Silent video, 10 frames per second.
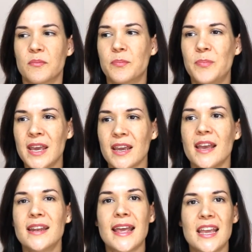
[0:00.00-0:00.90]
Pick
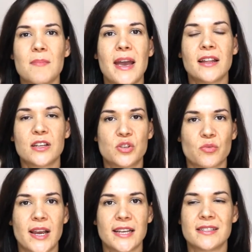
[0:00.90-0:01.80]
an email
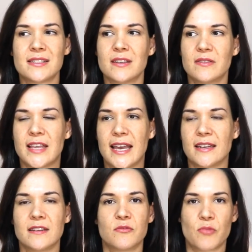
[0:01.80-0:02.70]
address
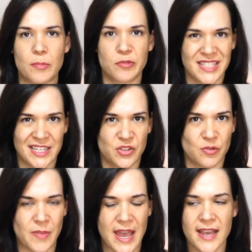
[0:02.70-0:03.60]
that represents your
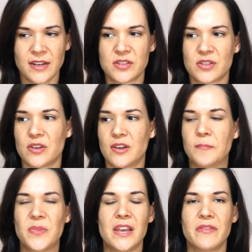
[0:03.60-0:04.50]
band. So
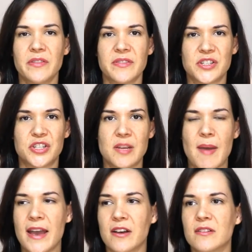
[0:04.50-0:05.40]
even if it's
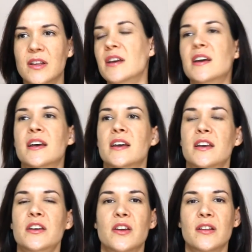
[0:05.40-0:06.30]
Gmail,
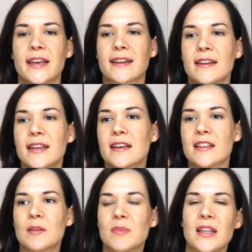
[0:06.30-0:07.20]
you know, like
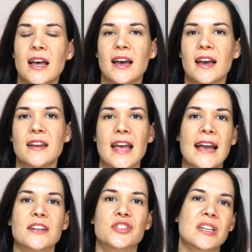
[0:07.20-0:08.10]

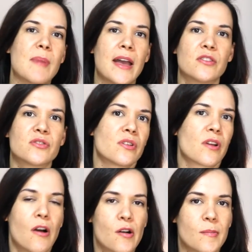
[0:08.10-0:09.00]

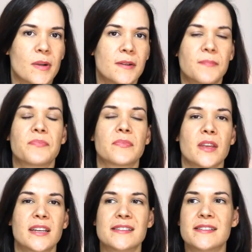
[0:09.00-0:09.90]
nicolamilan@gmail.com
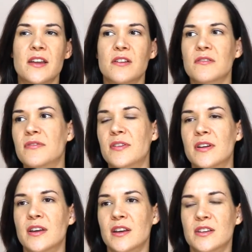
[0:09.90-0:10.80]
instead of
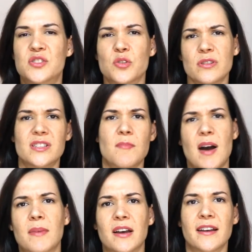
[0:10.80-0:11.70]

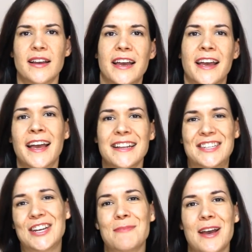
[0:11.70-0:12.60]

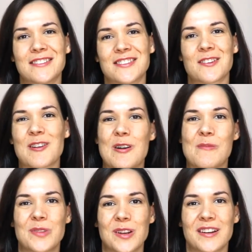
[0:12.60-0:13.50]

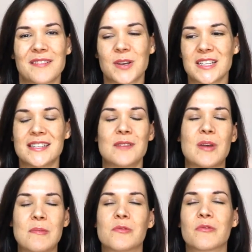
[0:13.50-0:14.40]
saucymama@gmail.com, you know, because then
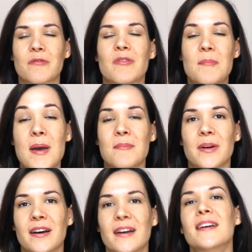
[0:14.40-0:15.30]
people will remember